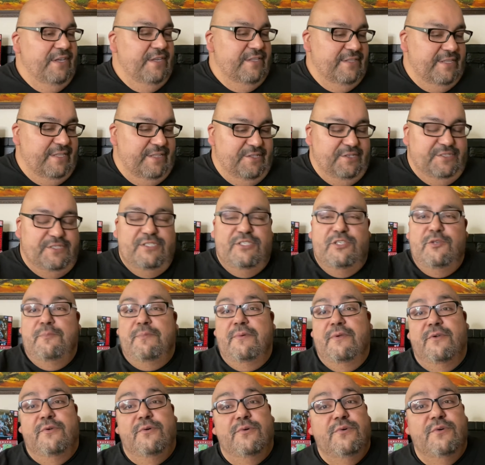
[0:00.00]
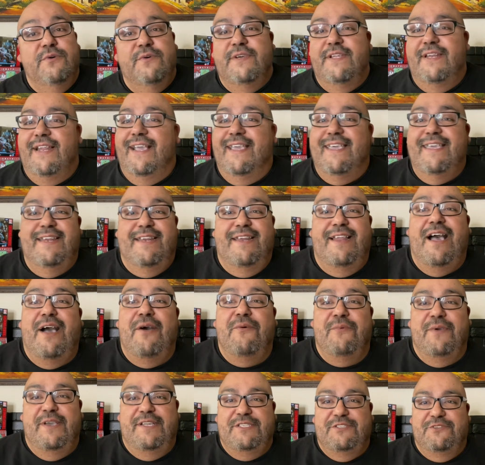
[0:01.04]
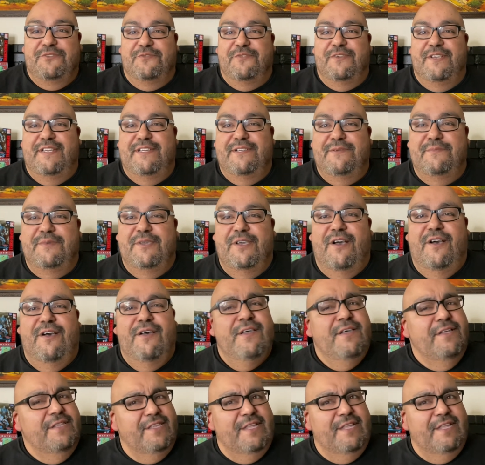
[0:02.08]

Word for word: They look super cool, and I cannot wait to read them, y'all.